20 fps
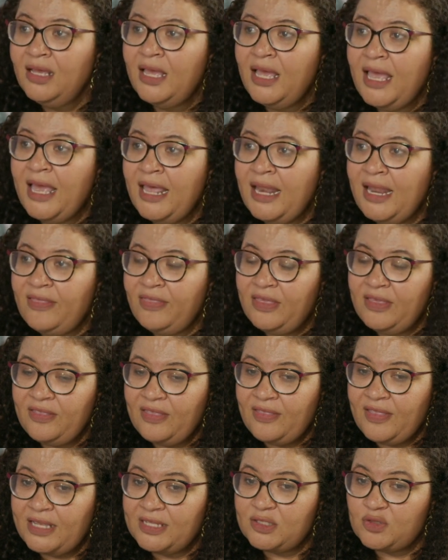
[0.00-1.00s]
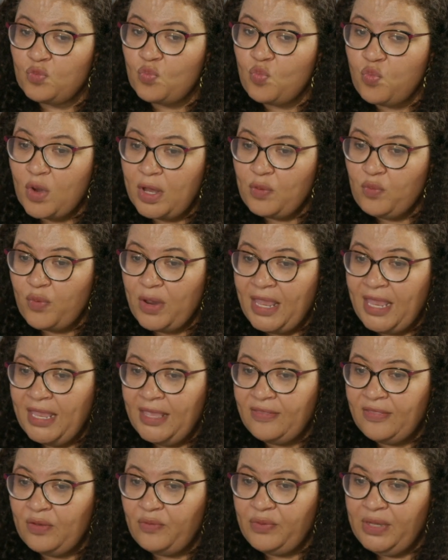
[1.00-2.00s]
And I think that that's one
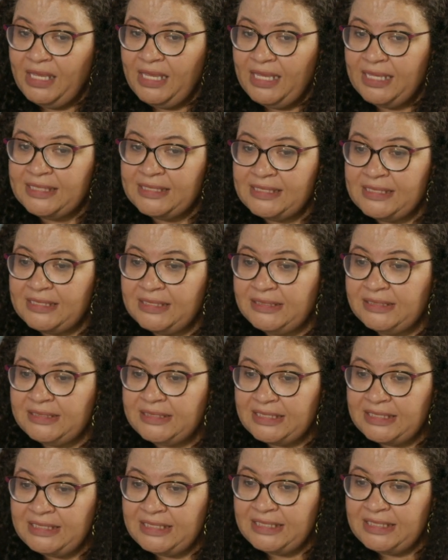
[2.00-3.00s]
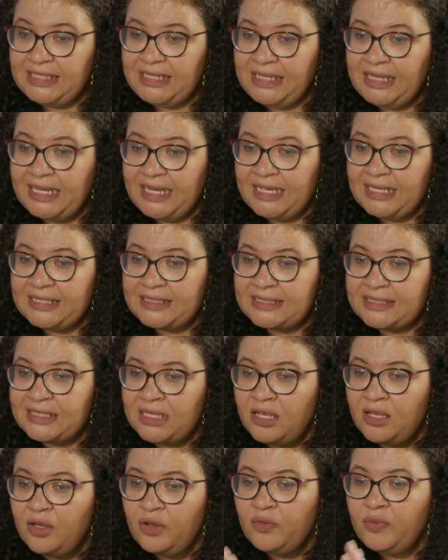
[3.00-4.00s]
way that we instill dignity, is
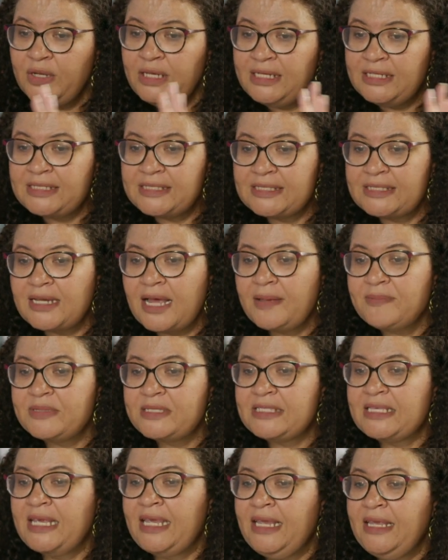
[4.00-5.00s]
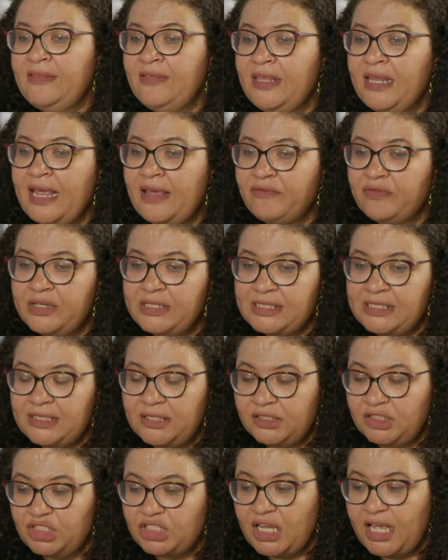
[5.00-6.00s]
we need to stop saying that every
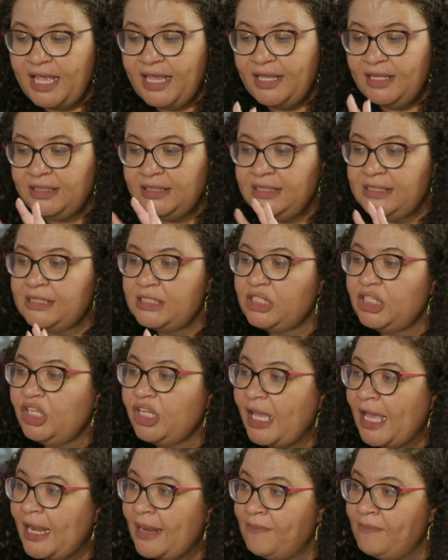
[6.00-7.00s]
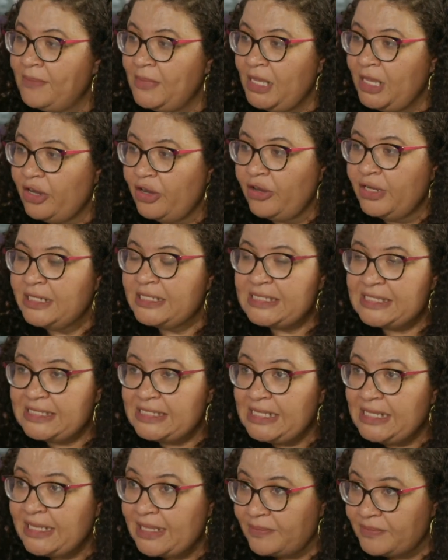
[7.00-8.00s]
single child needs to look at a mirror and
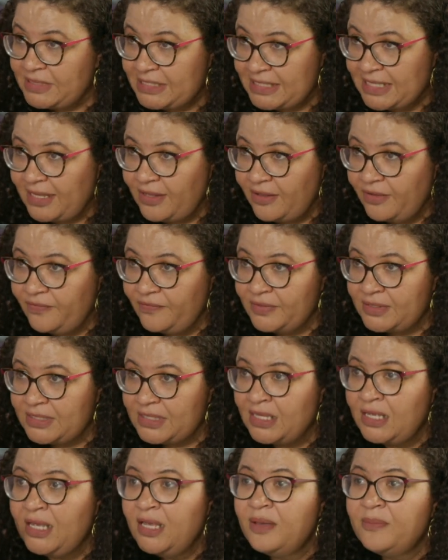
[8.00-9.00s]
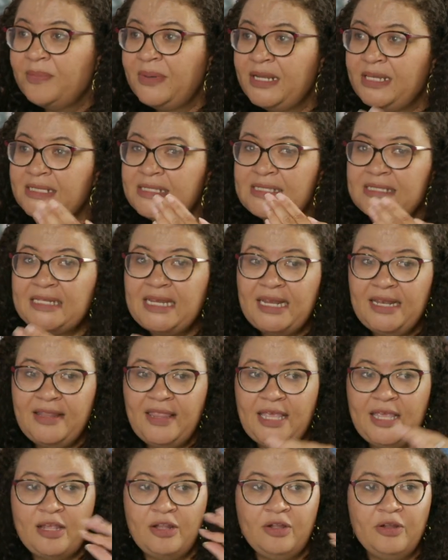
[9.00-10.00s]
see themselves, but instead
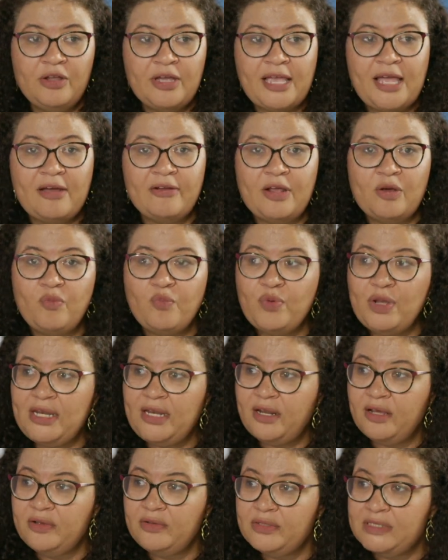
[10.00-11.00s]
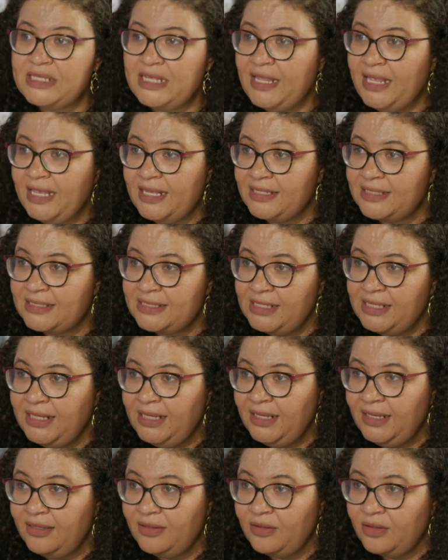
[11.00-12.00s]
they can look out at windows and they can see